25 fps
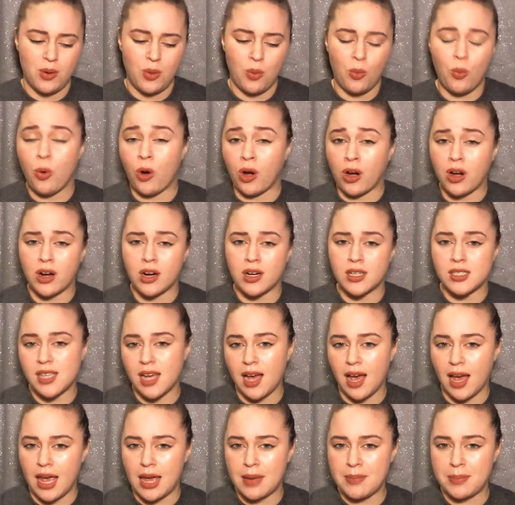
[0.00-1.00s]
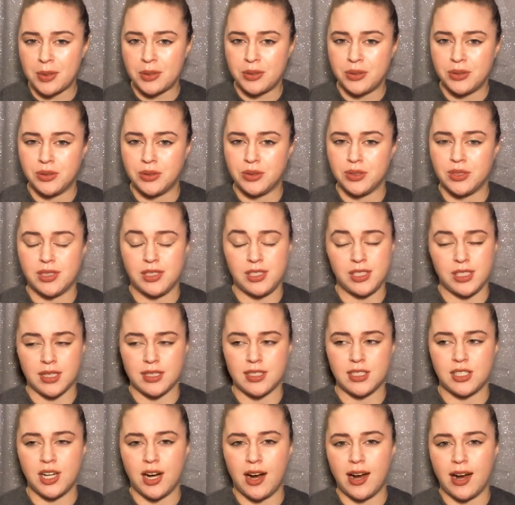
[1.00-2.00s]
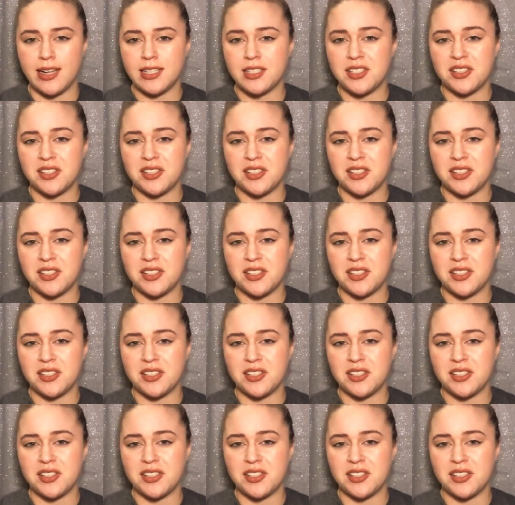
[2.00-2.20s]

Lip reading: worker type who's just trying